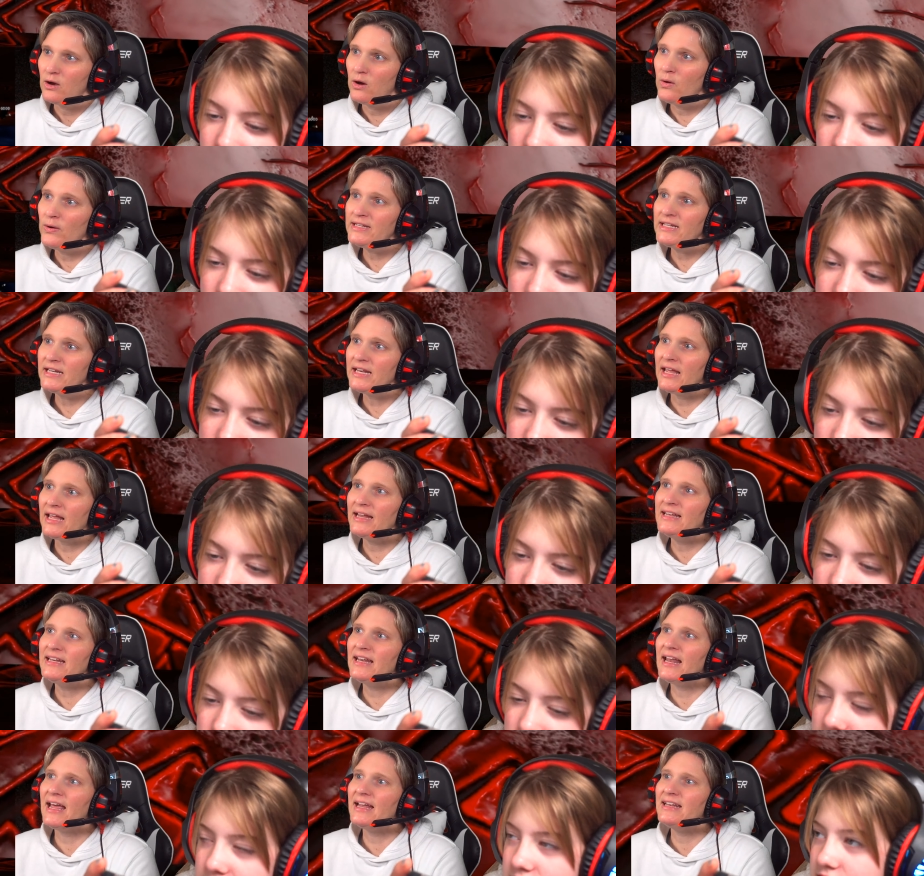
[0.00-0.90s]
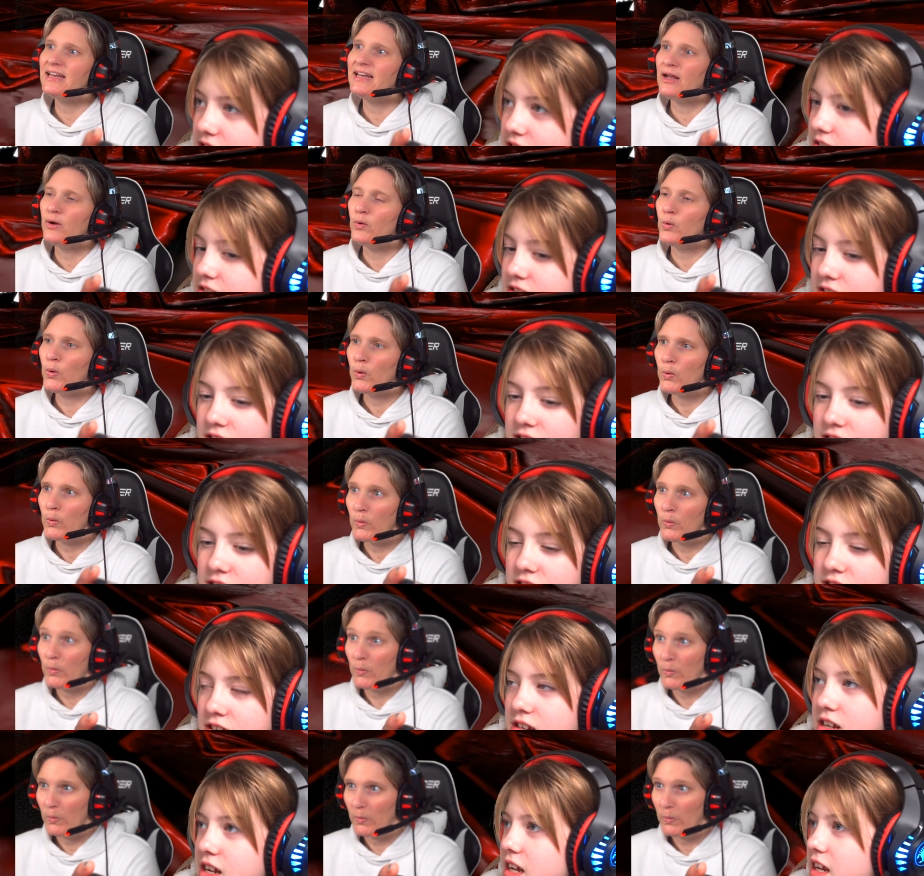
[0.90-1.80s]
Speaker 1: Oh, I did it. I did it. I did it.
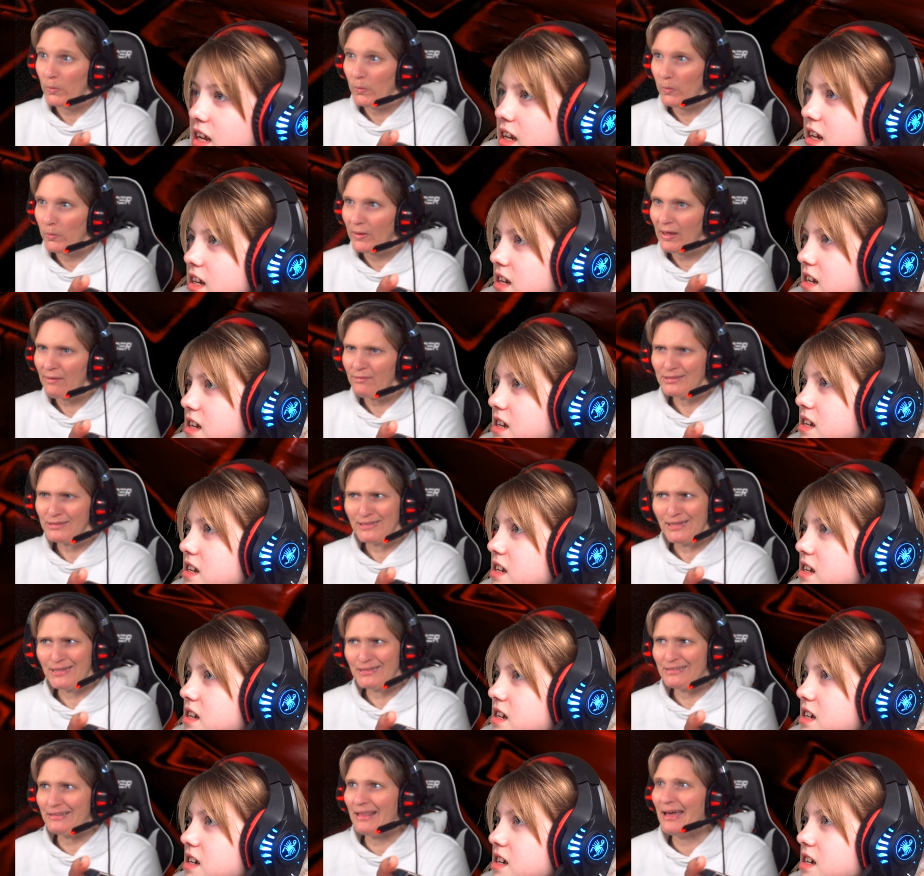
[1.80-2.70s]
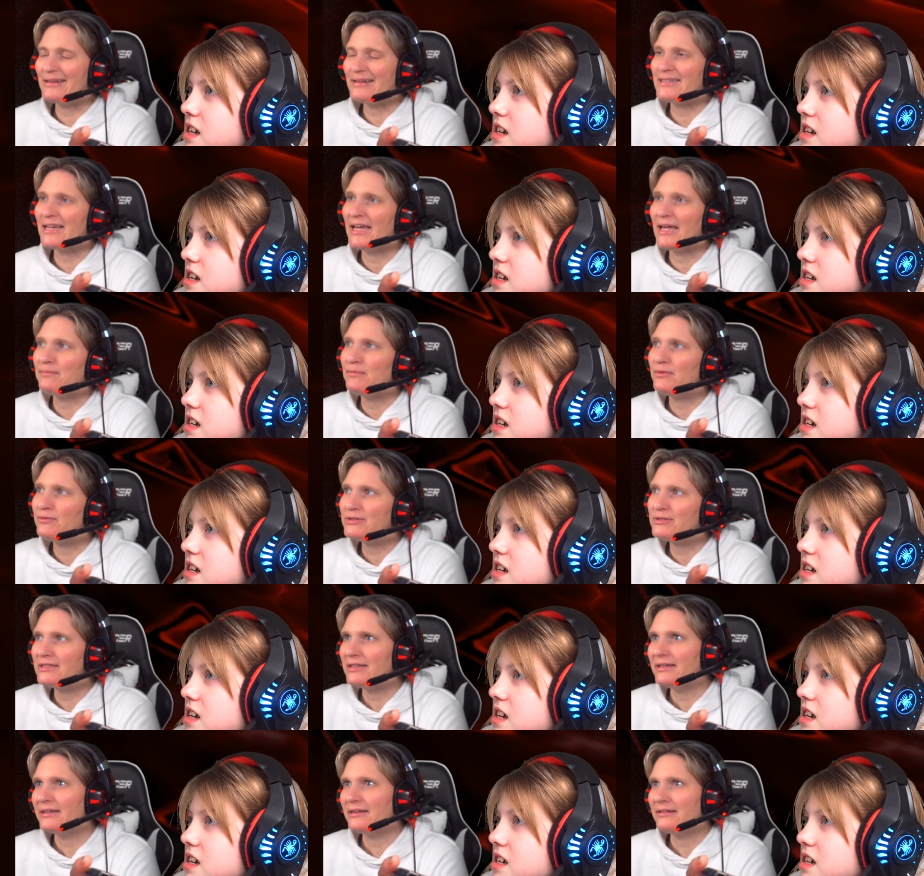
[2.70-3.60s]
That was easy that time. It
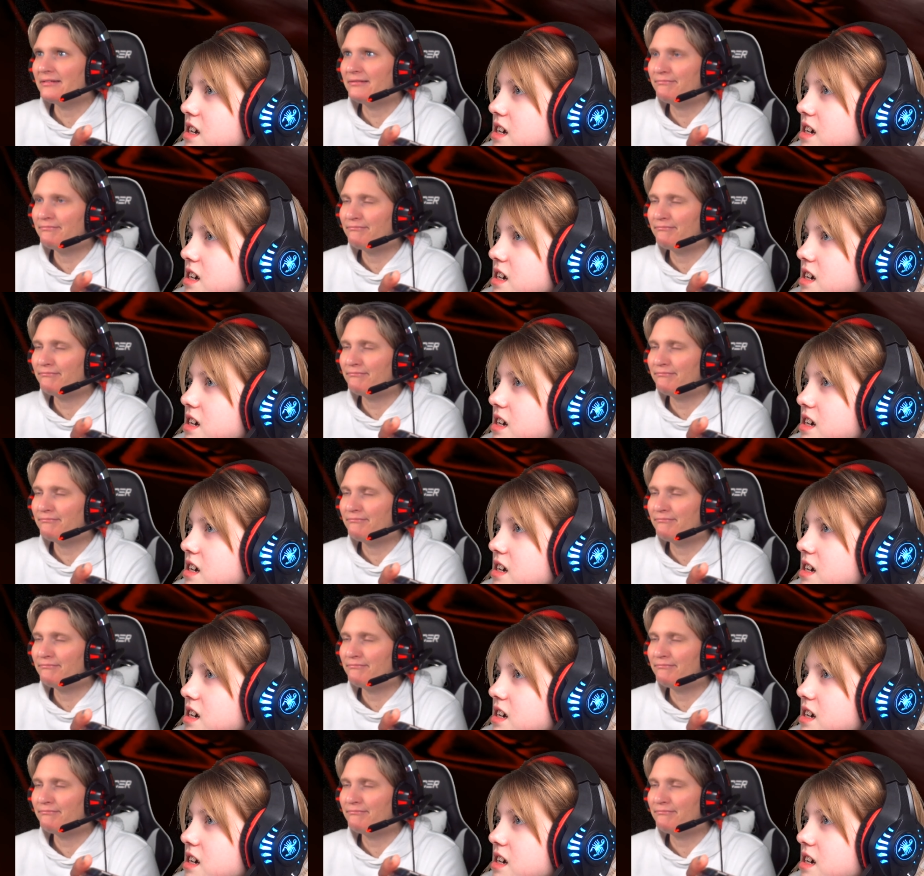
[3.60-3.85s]
was like